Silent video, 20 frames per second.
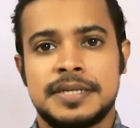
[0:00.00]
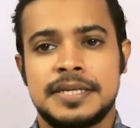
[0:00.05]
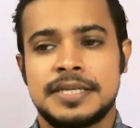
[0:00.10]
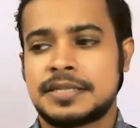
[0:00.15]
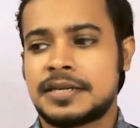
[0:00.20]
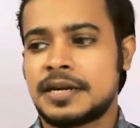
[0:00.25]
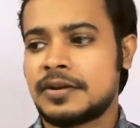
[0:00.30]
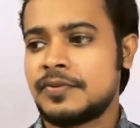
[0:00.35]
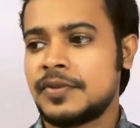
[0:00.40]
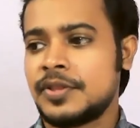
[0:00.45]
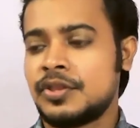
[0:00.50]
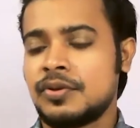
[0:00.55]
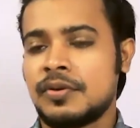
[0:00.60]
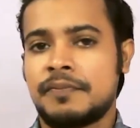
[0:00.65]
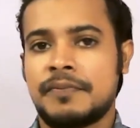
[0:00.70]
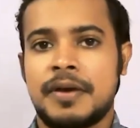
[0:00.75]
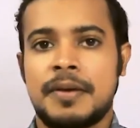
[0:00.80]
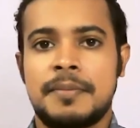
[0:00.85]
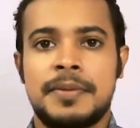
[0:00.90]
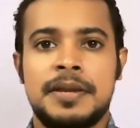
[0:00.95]
Start with your
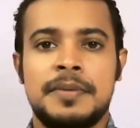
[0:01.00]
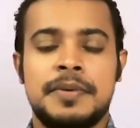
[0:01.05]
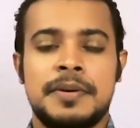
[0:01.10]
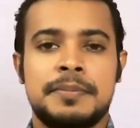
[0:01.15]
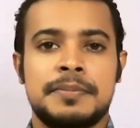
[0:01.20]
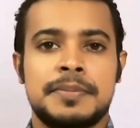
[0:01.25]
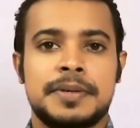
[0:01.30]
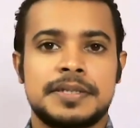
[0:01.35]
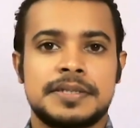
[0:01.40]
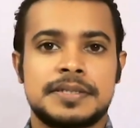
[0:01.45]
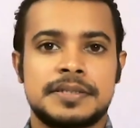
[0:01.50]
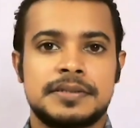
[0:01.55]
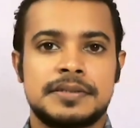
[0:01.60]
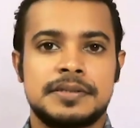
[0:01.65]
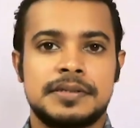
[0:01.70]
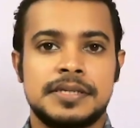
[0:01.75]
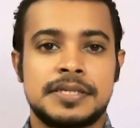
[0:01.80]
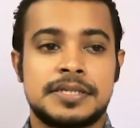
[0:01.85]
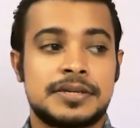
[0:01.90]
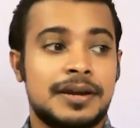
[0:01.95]
family members.
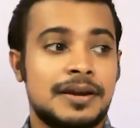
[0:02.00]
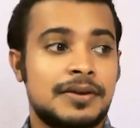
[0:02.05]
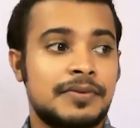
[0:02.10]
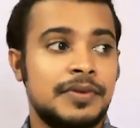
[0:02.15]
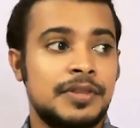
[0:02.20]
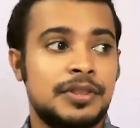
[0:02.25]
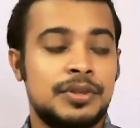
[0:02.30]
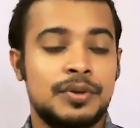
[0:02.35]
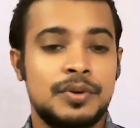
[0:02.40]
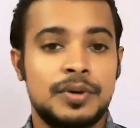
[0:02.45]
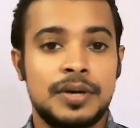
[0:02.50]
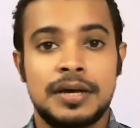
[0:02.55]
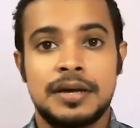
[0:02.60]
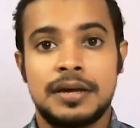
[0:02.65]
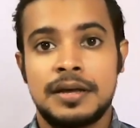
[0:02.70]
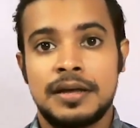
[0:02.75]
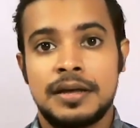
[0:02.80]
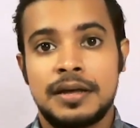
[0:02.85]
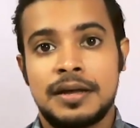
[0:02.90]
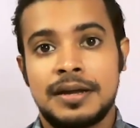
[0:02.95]
Start with
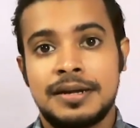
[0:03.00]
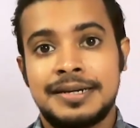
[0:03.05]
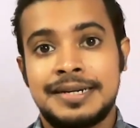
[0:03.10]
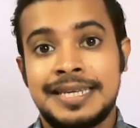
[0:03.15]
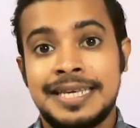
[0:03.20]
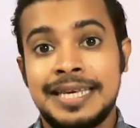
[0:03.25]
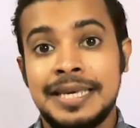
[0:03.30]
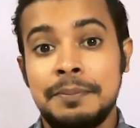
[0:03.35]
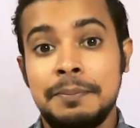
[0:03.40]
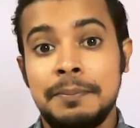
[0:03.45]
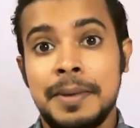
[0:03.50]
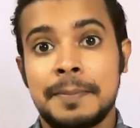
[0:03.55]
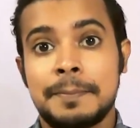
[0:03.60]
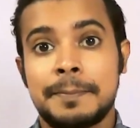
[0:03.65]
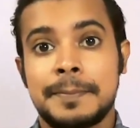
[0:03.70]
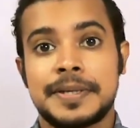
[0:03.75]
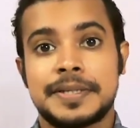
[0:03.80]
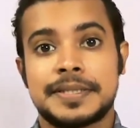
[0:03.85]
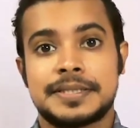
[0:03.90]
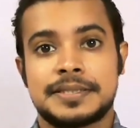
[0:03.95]
your team
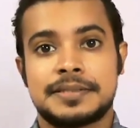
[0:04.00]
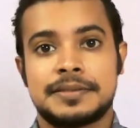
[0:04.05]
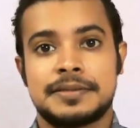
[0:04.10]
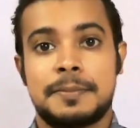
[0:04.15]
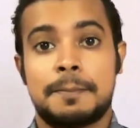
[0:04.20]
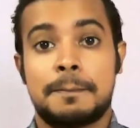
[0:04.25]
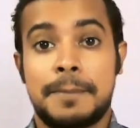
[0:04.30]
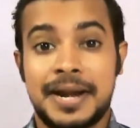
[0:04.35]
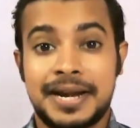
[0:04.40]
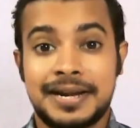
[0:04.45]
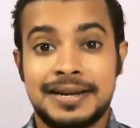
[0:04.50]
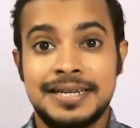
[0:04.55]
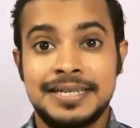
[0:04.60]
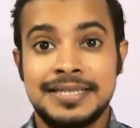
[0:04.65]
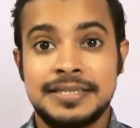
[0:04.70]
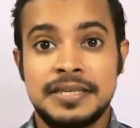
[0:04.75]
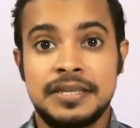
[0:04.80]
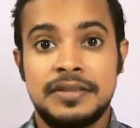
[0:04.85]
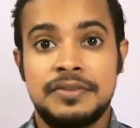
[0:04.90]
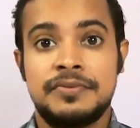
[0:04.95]
members.
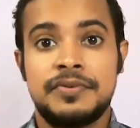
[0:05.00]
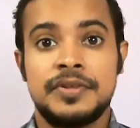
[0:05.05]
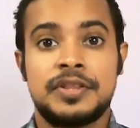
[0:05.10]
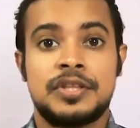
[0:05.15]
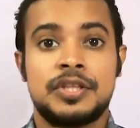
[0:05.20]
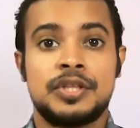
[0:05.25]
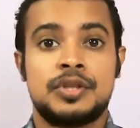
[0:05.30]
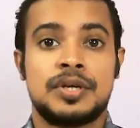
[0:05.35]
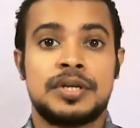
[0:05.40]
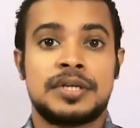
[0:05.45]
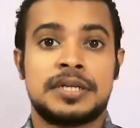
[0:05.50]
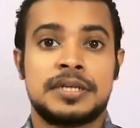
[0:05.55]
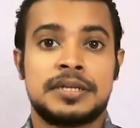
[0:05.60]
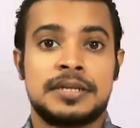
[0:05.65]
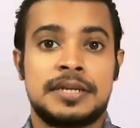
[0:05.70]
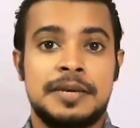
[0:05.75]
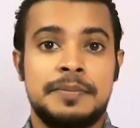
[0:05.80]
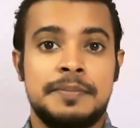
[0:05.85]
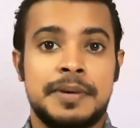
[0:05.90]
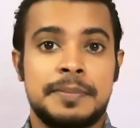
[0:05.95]
Practice it with your
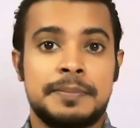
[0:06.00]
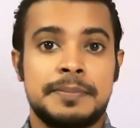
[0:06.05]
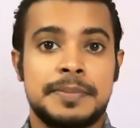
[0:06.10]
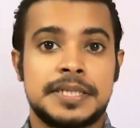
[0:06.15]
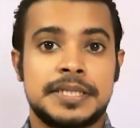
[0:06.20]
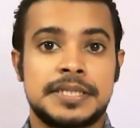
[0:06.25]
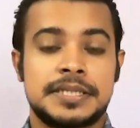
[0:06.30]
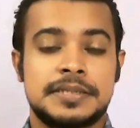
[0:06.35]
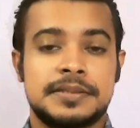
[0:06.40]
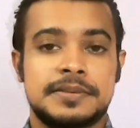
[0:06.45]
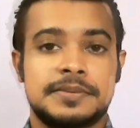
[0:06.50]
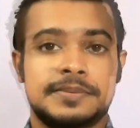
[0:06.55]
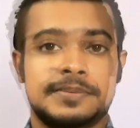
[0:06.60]
team members.